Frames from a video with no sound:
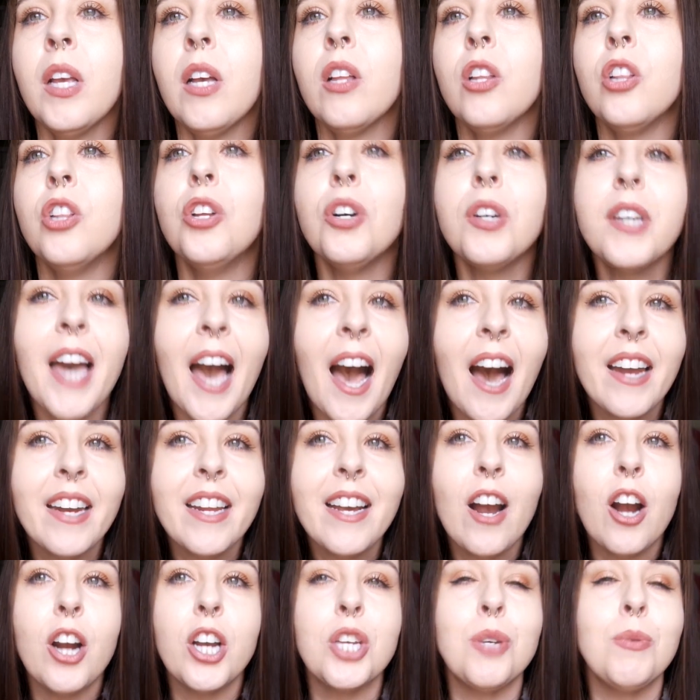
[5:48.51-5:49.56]
look at
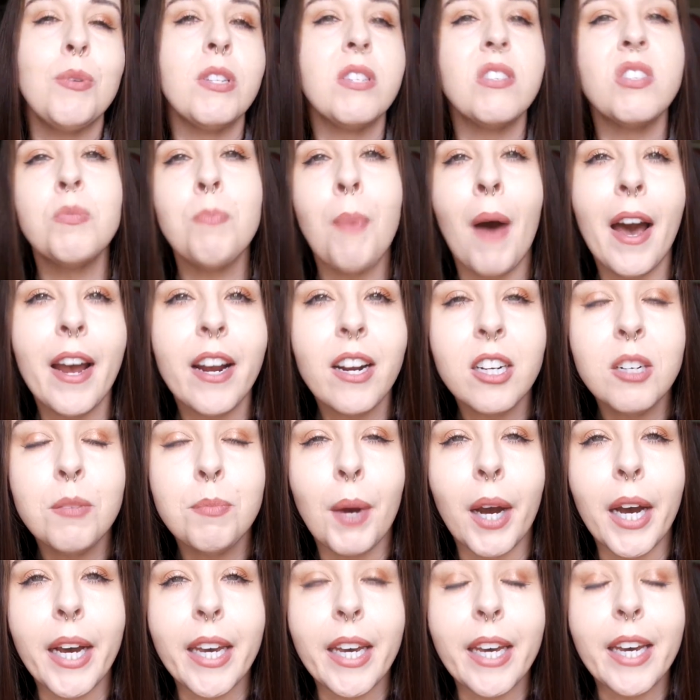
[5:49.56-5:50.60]
it. Are you inspired
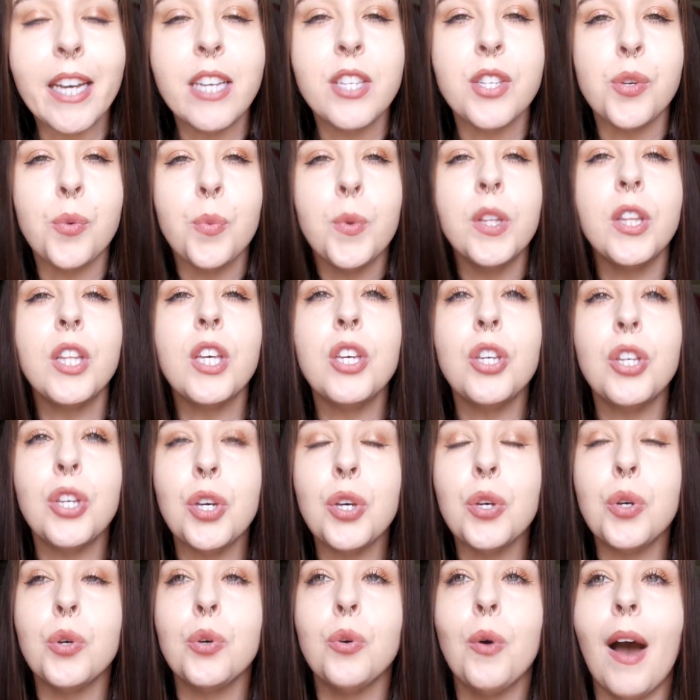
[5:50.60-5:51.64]
by it? Is it really
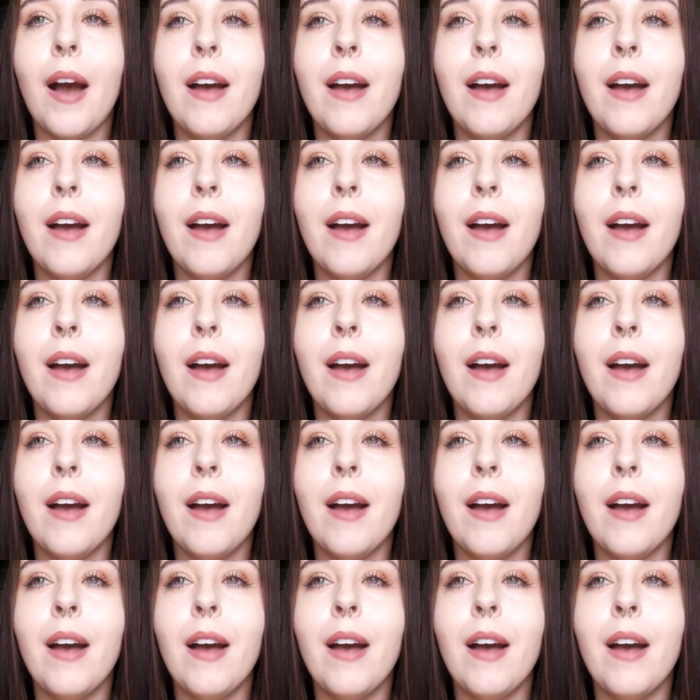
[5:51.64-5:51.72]
you?